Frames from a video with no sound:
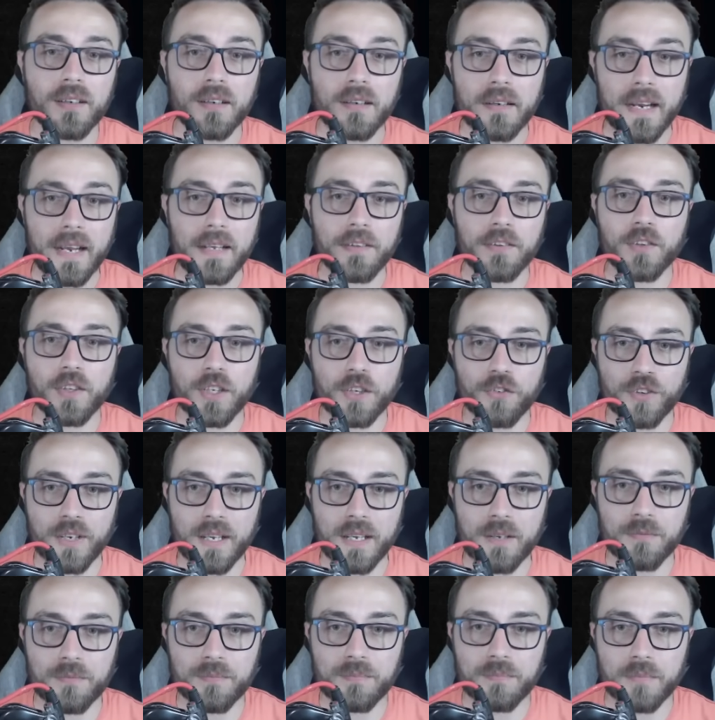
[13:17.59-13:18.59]
As such,
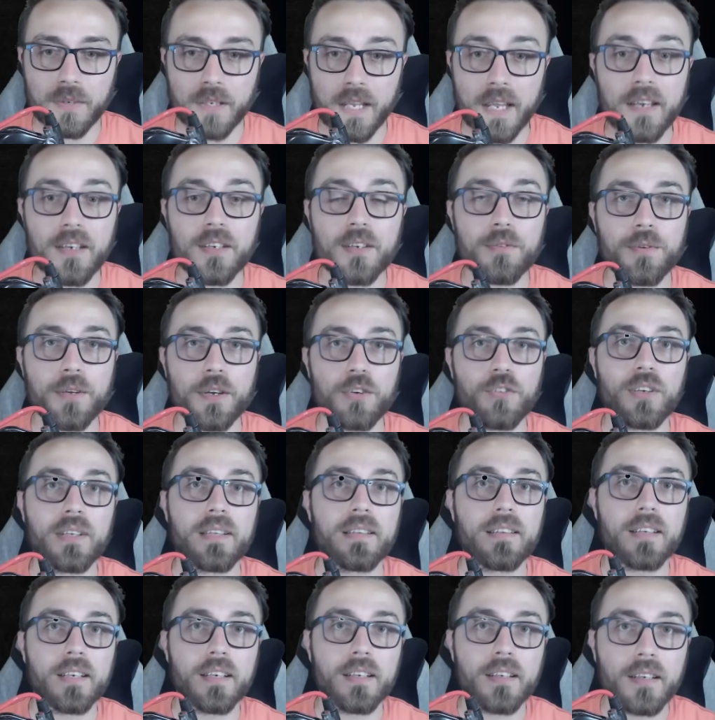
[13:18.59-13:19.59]
I've gained
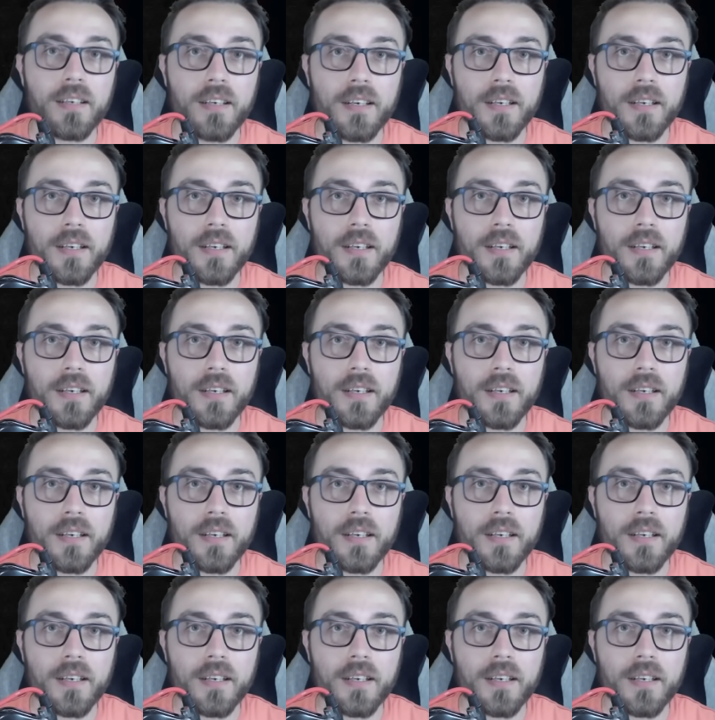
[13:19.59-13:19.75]
efficiency.